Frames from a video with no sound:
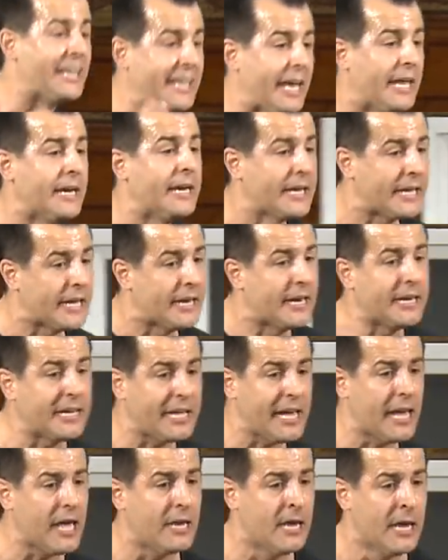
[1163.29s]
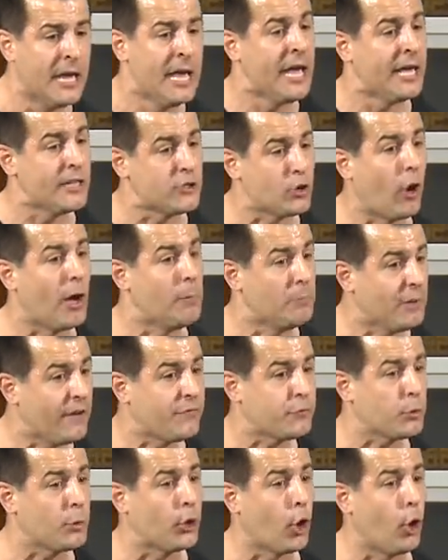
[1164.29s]
and again and again and again until I'm
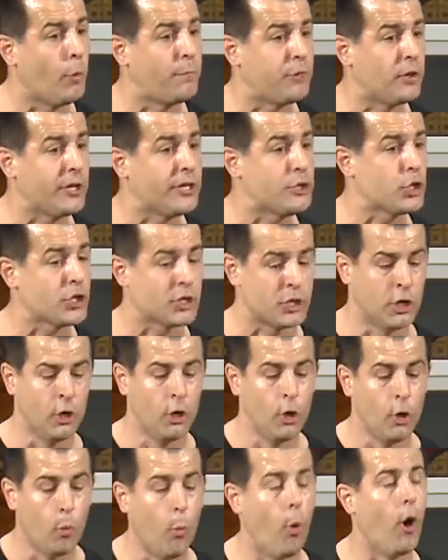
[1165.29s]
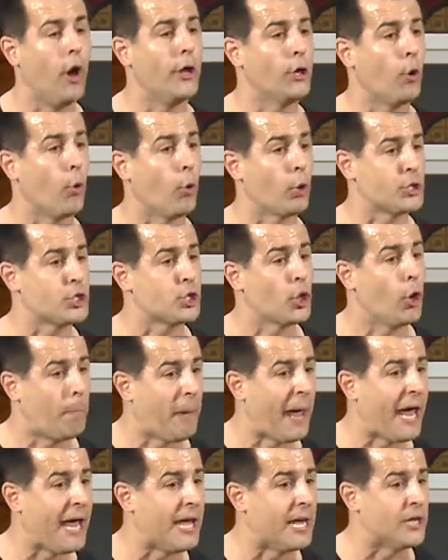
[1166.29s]
left with hopefully just one or so
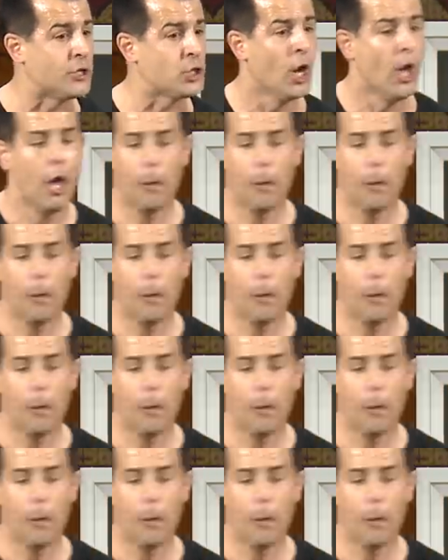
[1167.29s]
page.